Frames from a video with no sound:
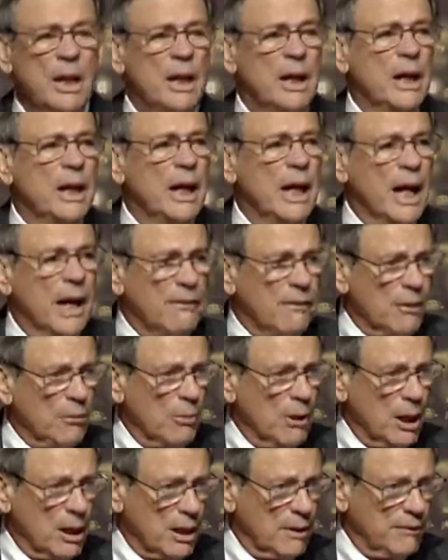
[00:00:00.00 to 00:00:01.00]
every
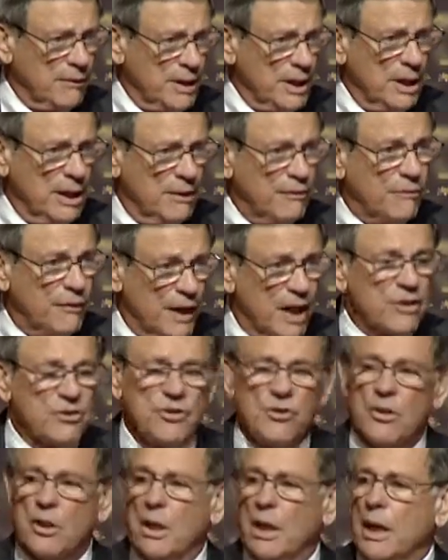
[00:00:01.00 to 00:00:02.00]
one of the
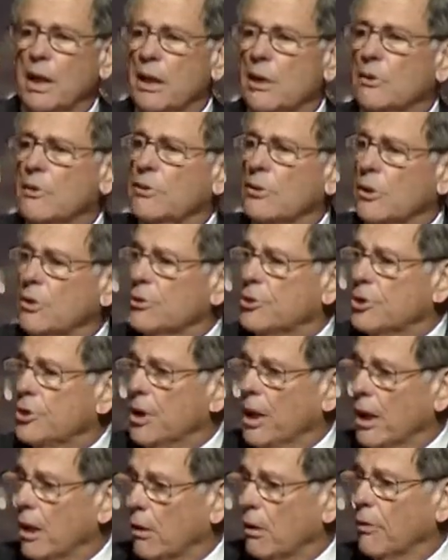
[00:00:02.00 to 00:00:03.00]
investigators or
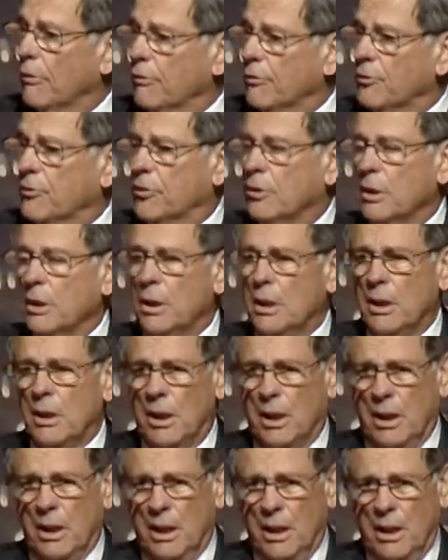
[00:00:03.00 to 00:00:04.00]
sheriffs,
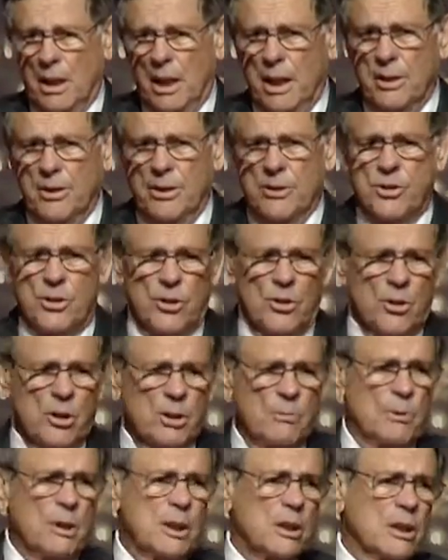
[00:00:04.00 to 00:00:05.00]
and the jury
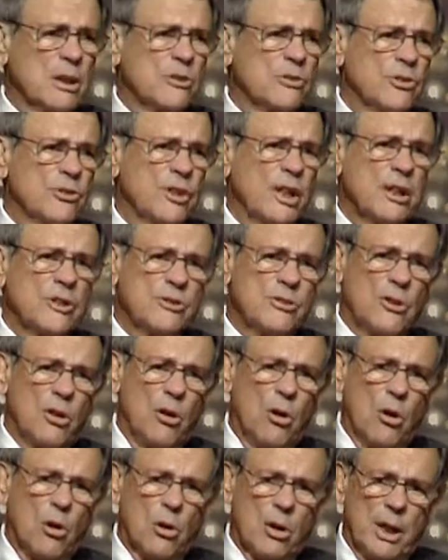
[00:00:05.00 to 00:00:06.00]
would consist
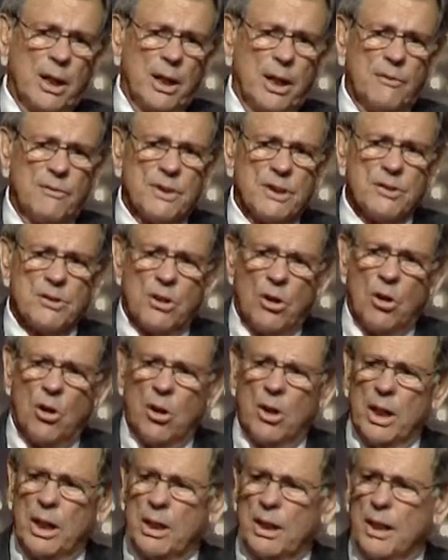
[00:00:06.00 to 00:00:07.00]
only of his
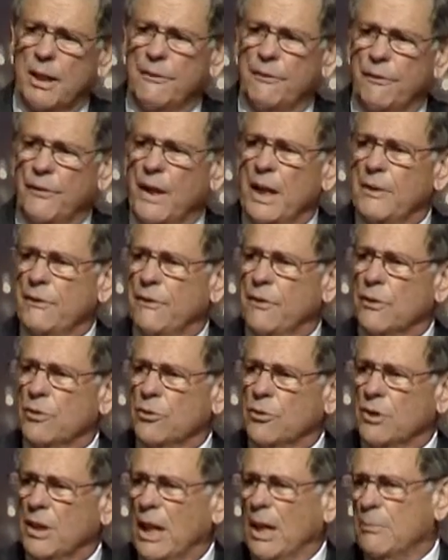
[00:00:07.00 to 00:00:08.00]
loyal and faithful
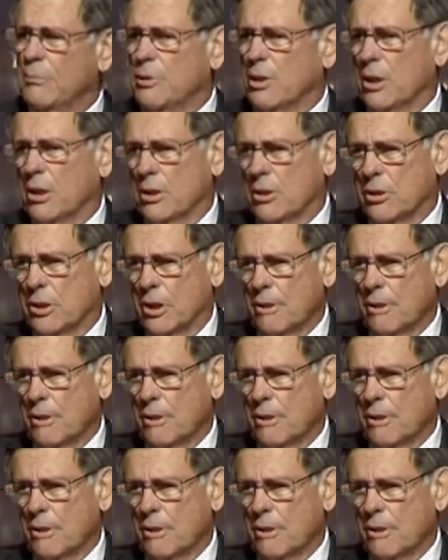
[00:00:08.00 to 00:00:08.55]
subjects.